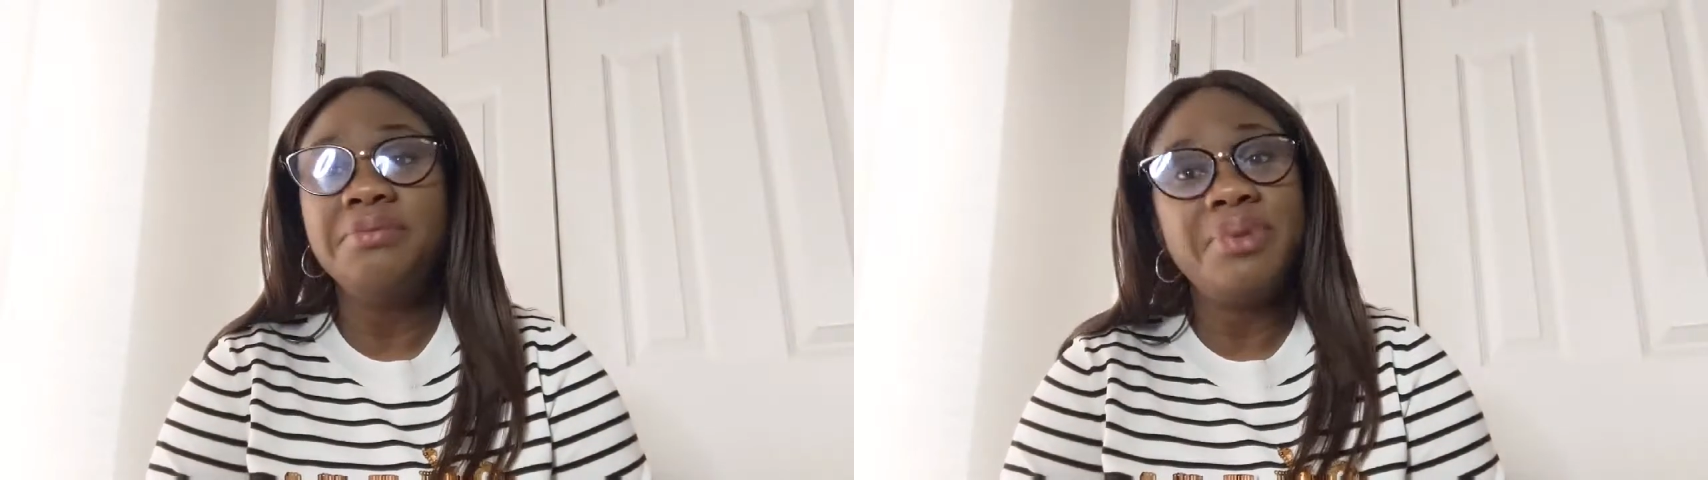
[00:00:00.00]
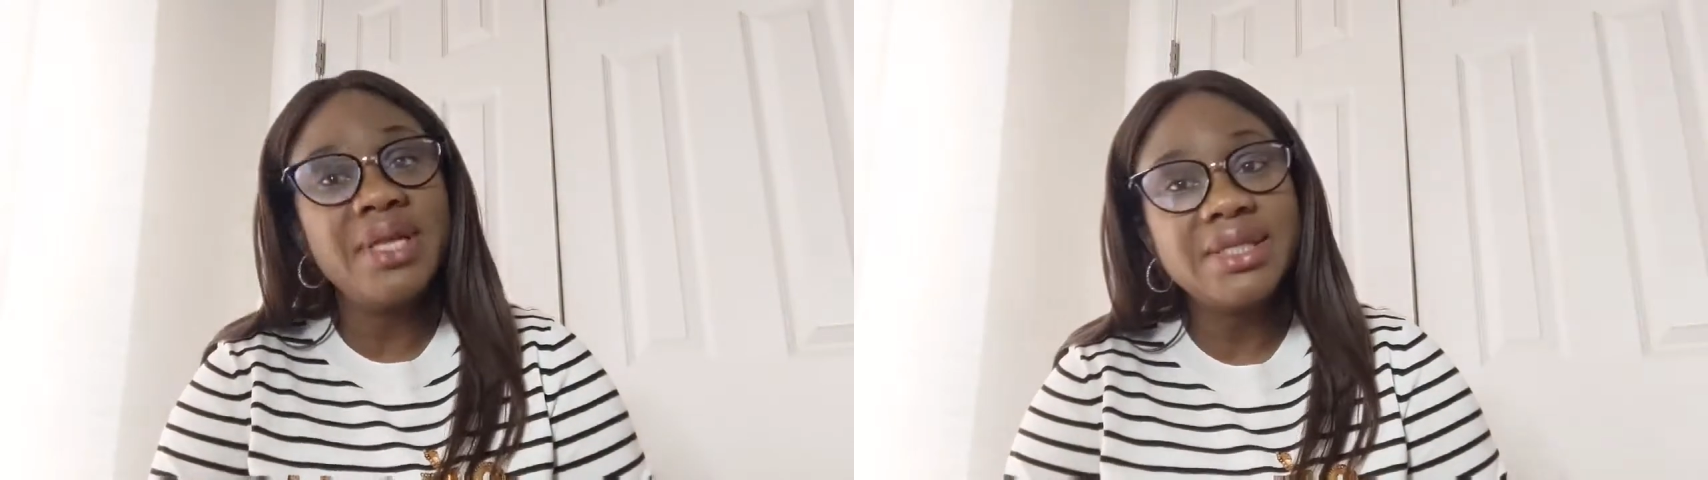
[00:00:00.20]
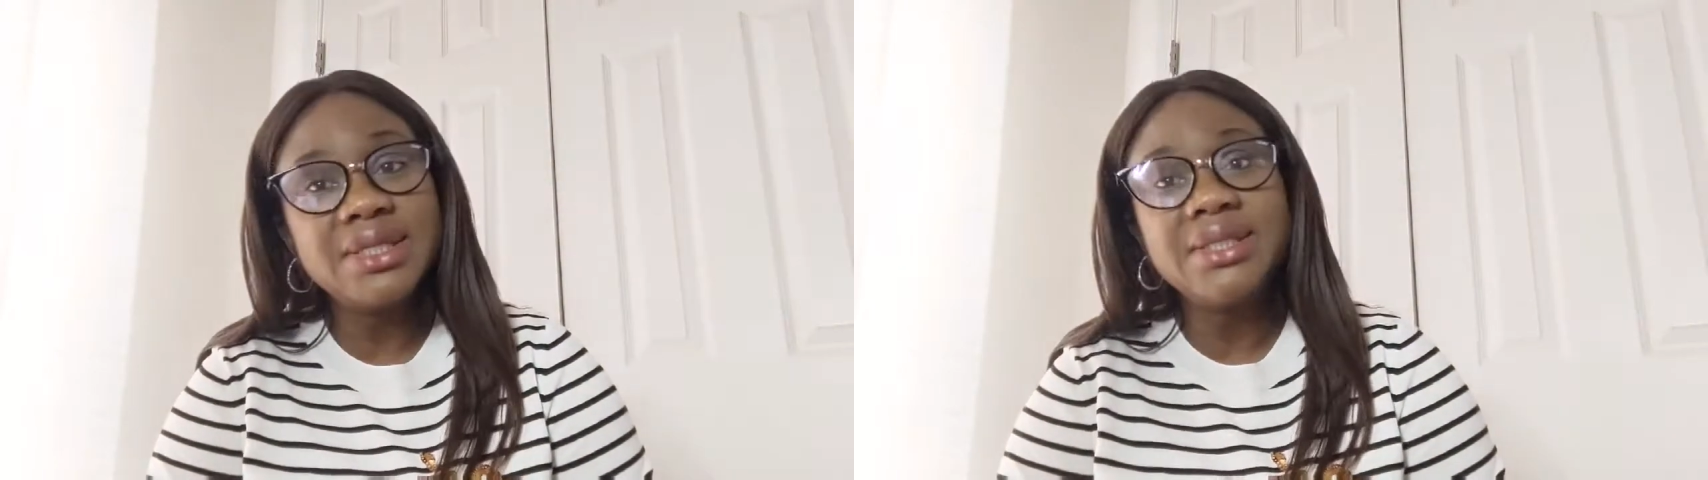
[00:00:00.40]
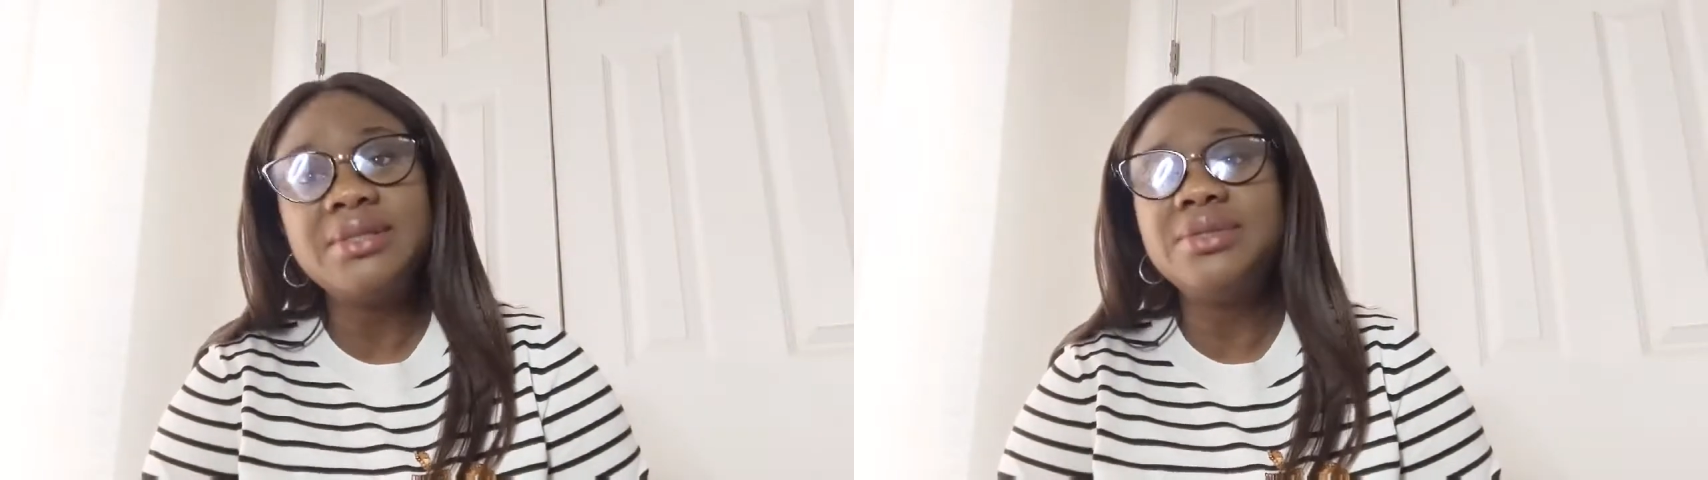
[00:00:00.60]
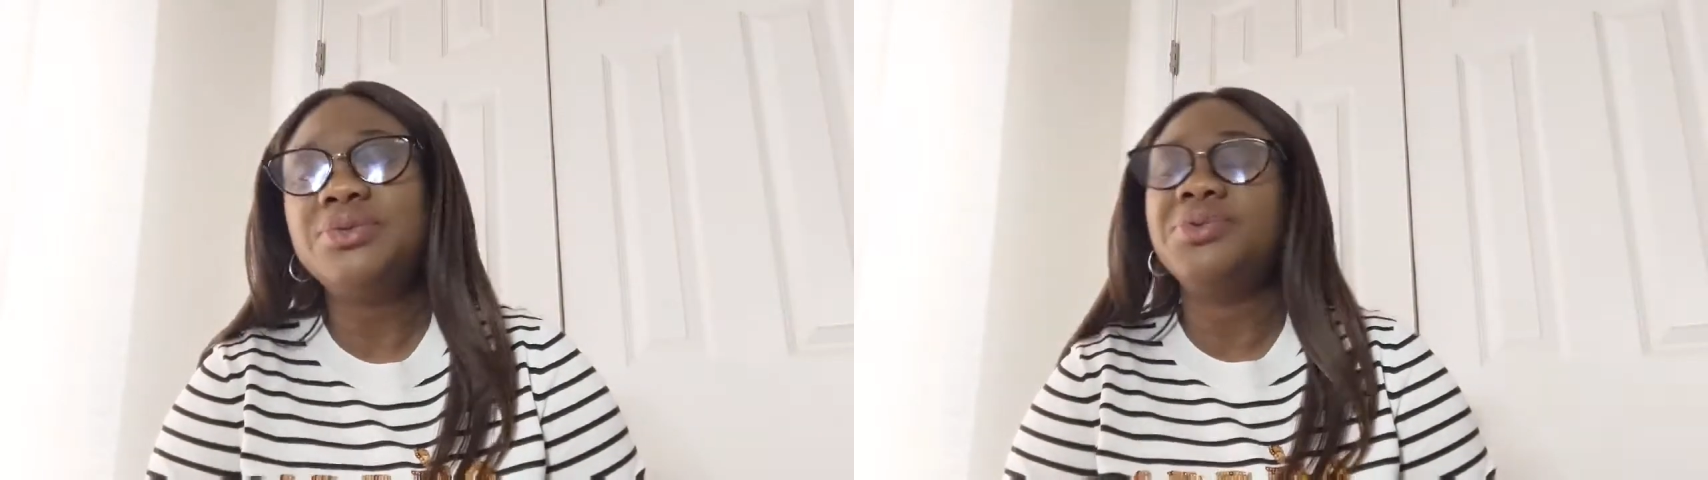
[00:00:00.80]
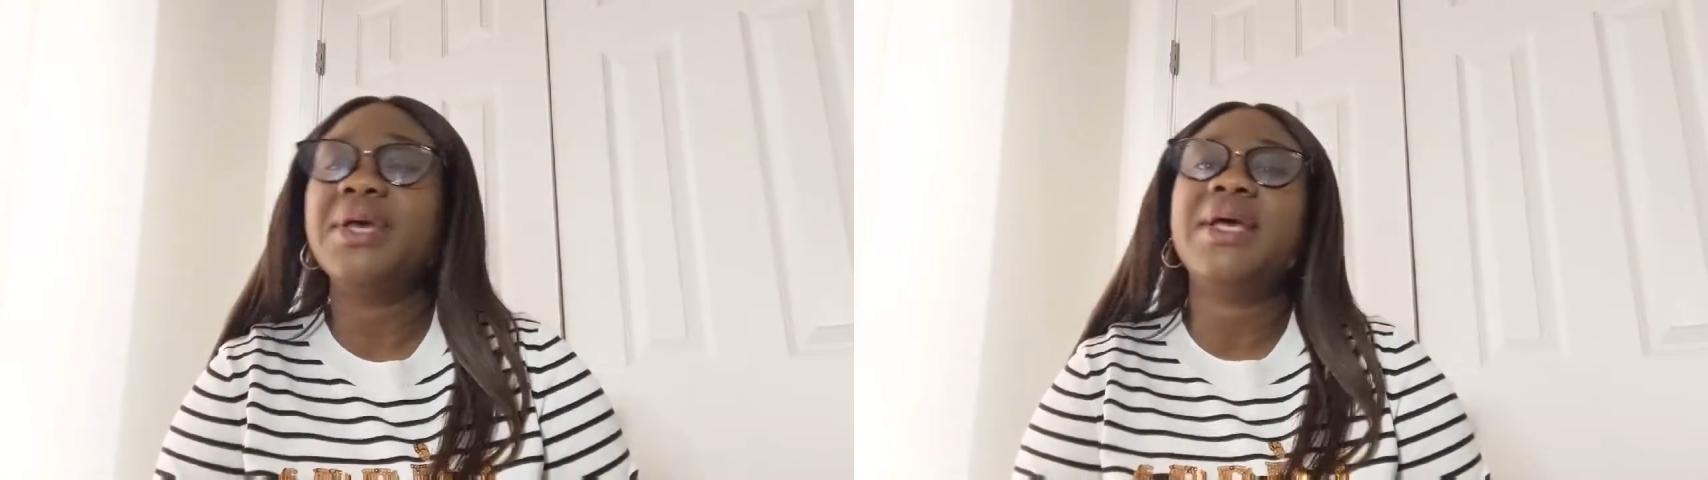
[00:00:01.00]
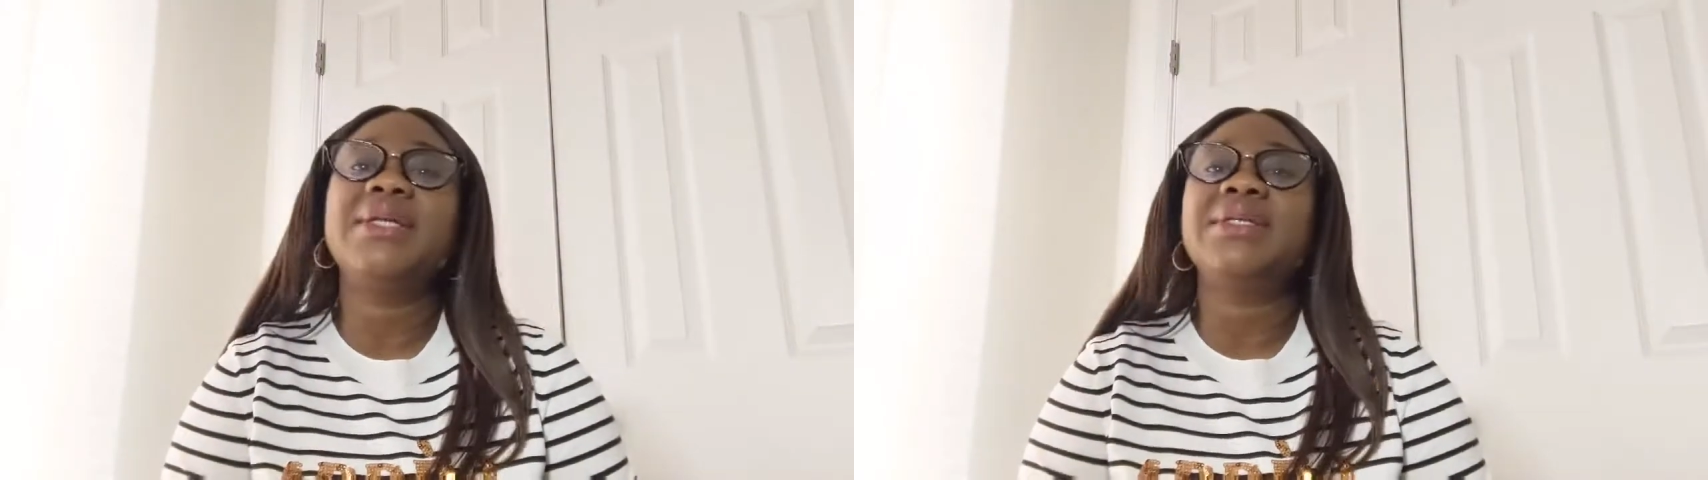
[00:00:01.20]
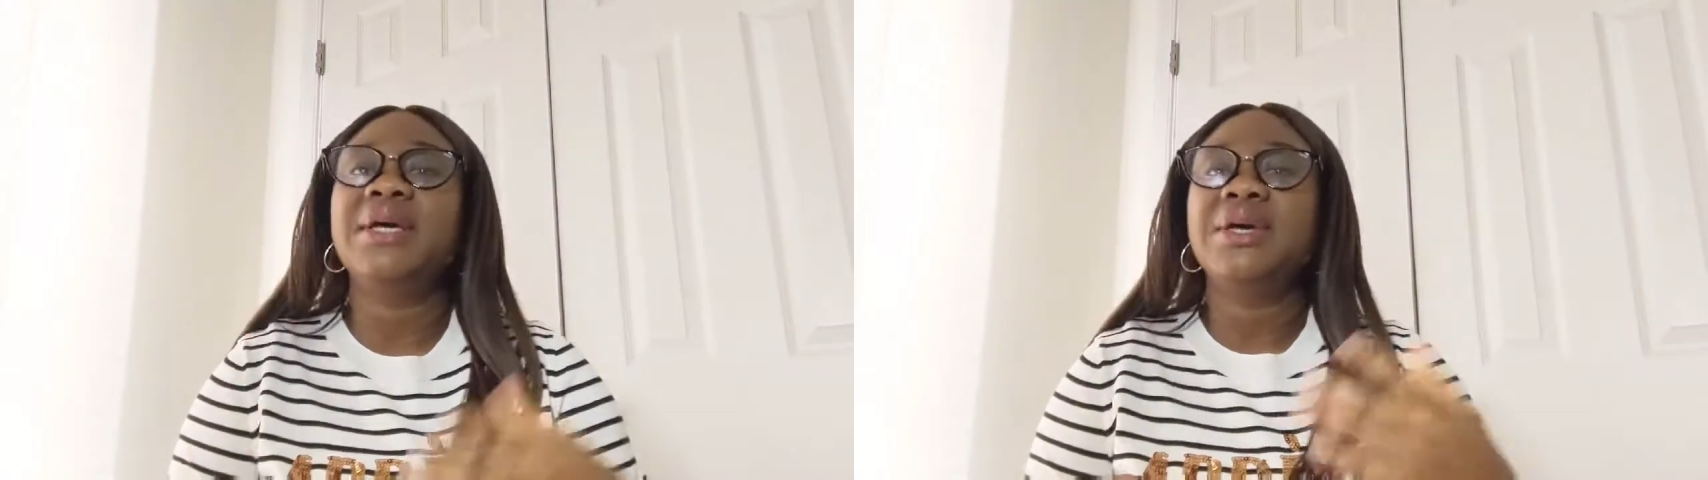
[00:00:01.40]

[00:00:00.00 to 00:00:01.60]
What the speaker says: places you can